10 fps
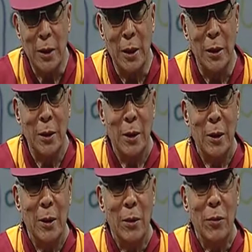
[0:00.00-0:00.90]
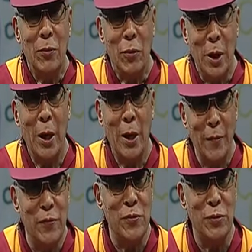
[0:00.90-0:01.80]
think we
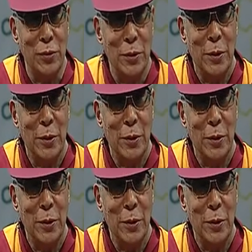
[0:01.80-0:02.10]
have to